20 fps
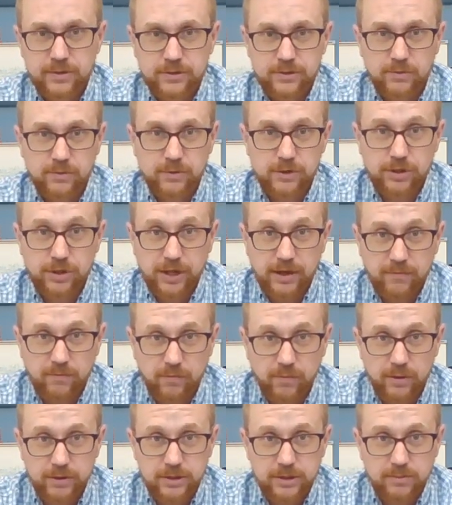So we should
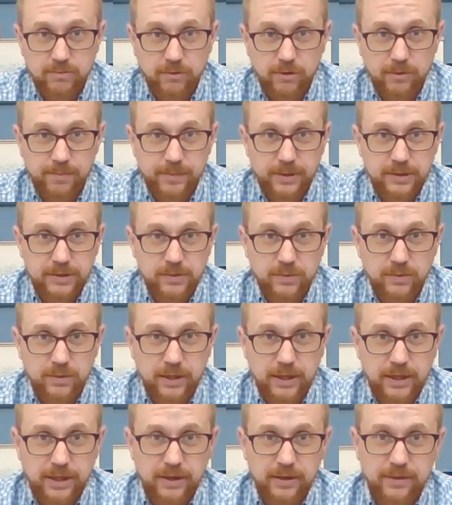have one small piece of
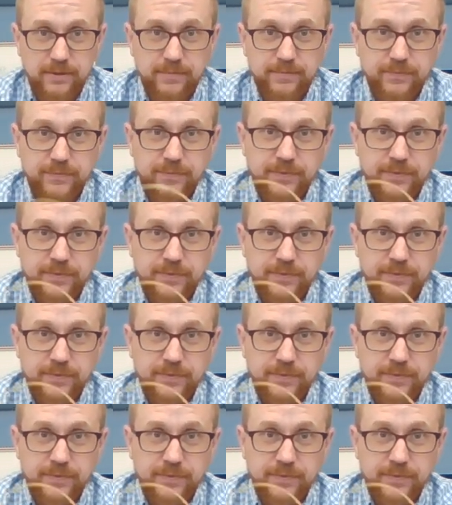wire.